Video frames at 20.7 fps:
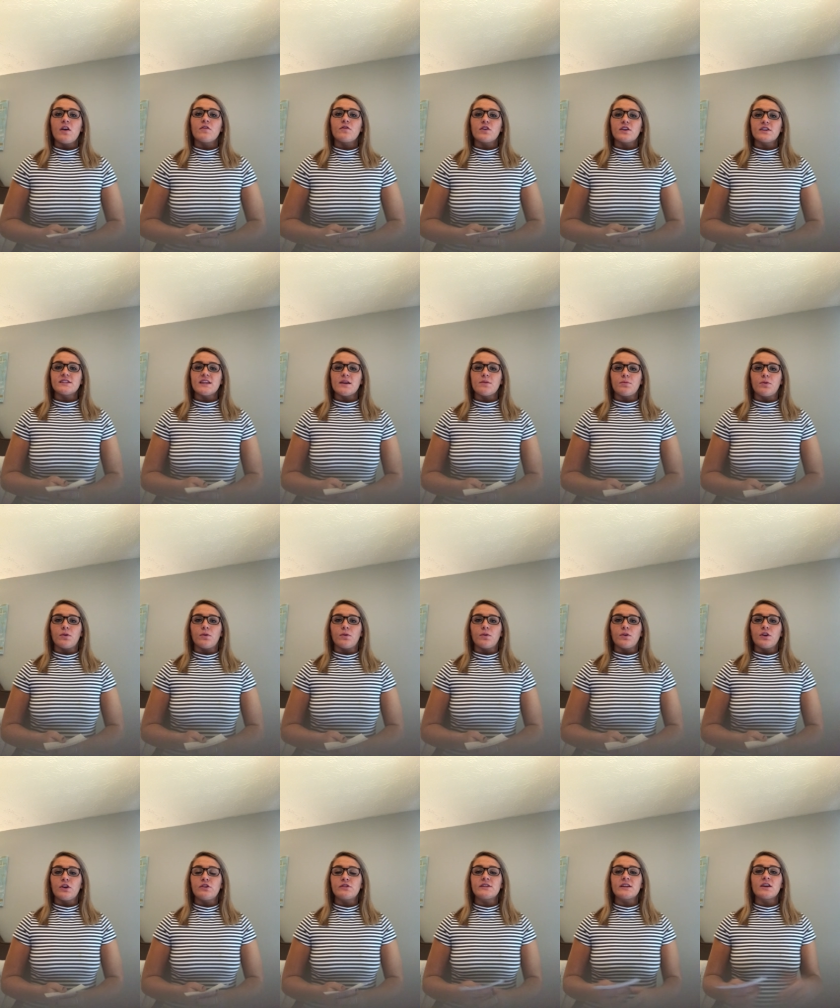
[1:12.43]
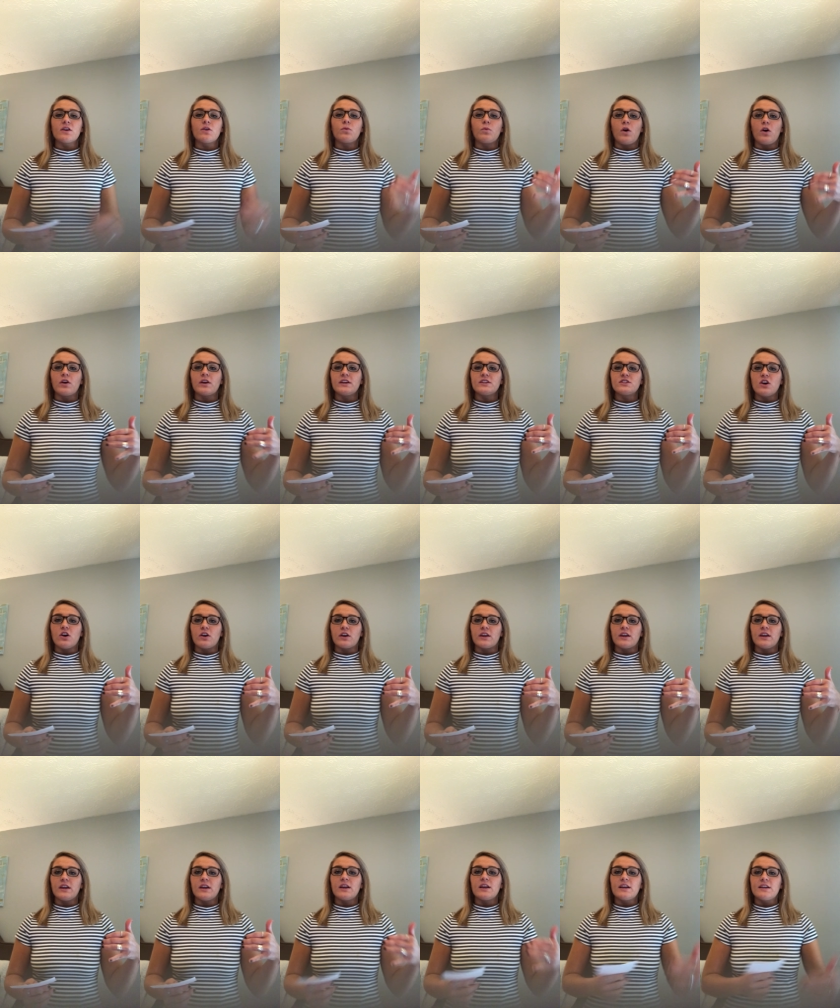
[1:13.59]
For example, using a
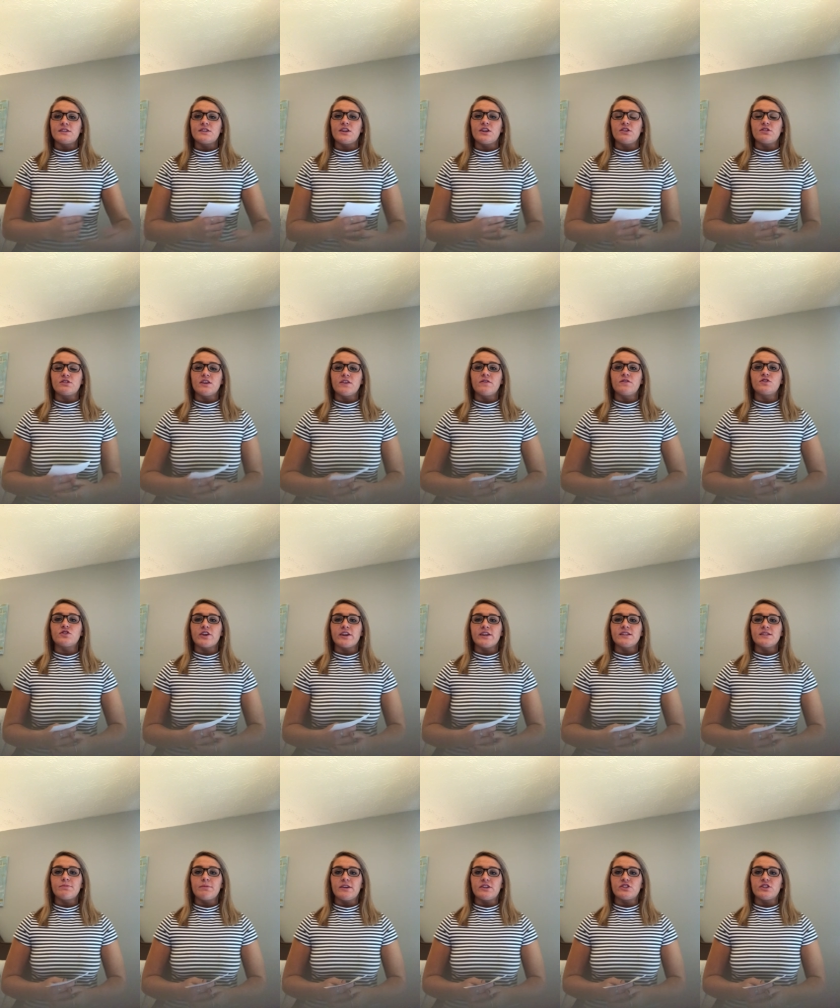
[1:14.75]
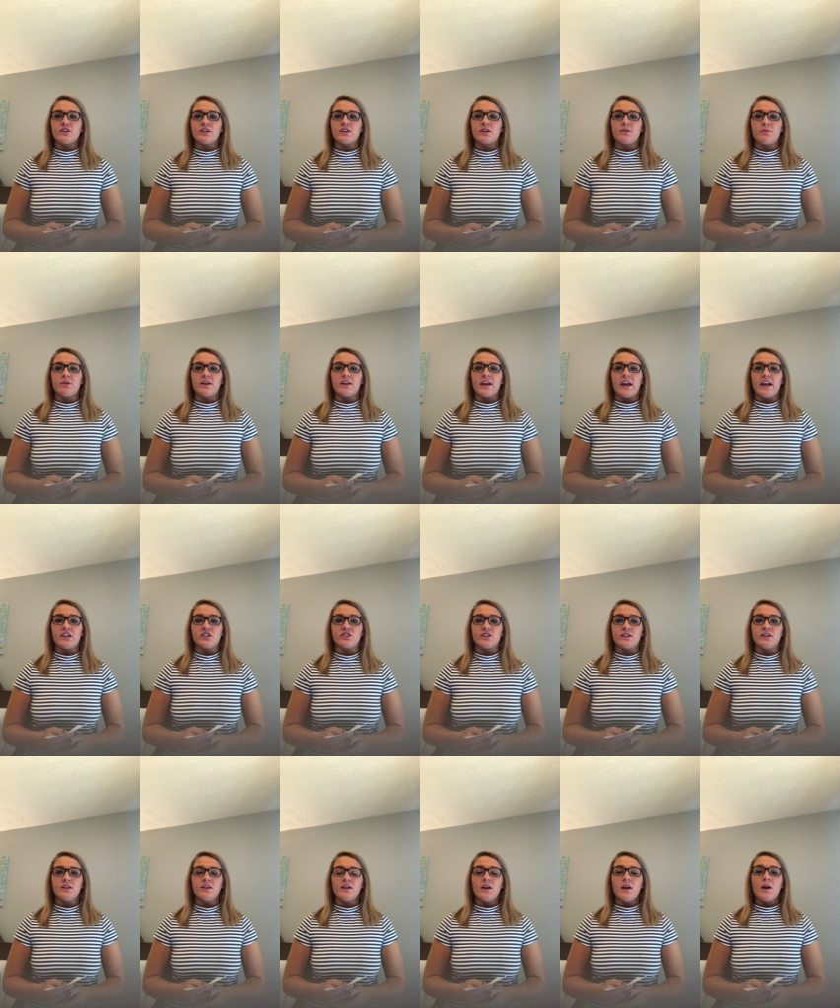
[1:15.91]
walkie-talkie is a use of transmission
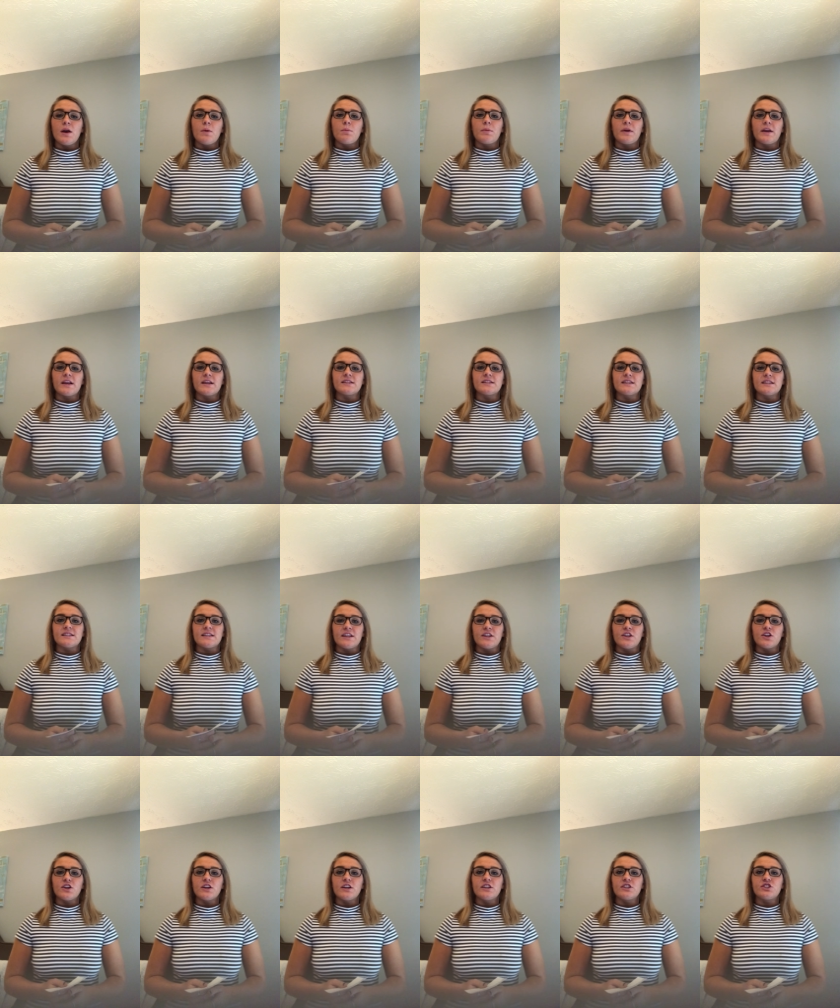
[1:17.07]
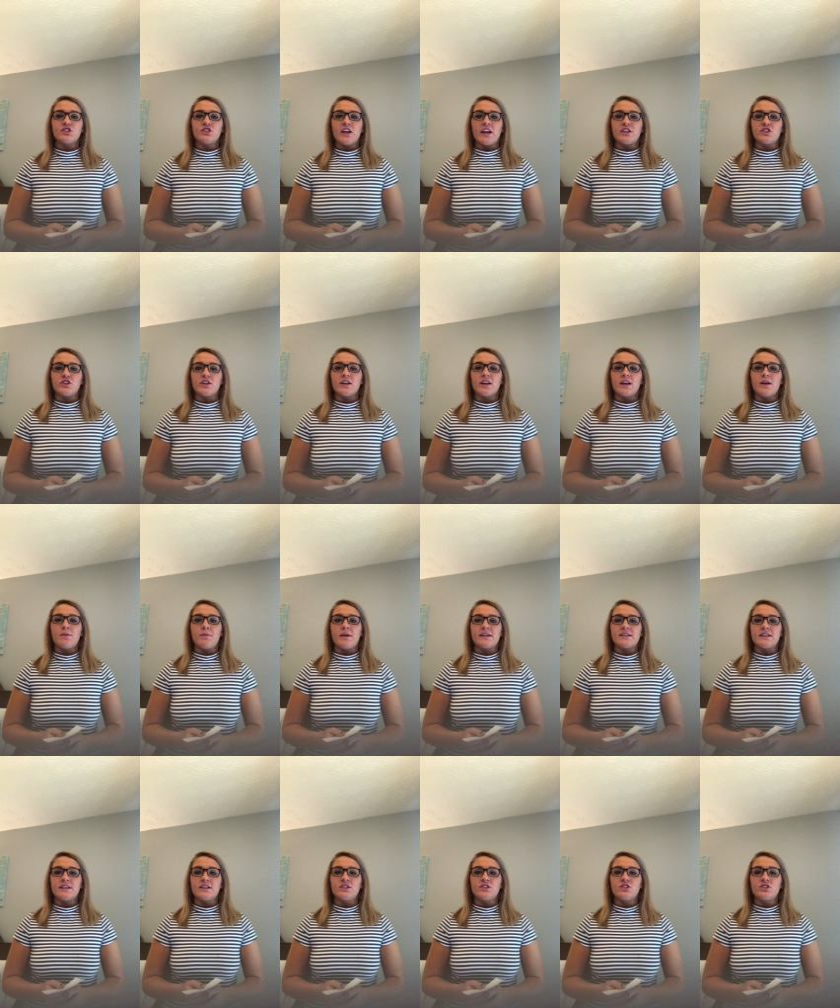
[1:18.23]
communication because the sender is changing a
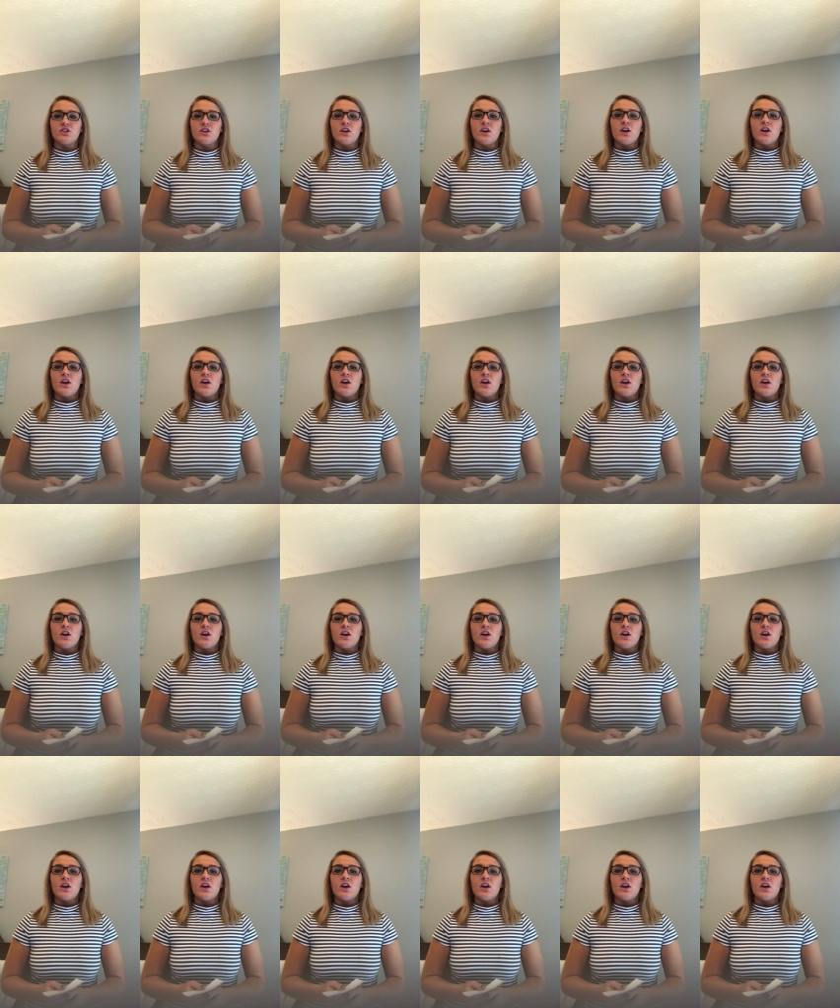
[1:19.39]
message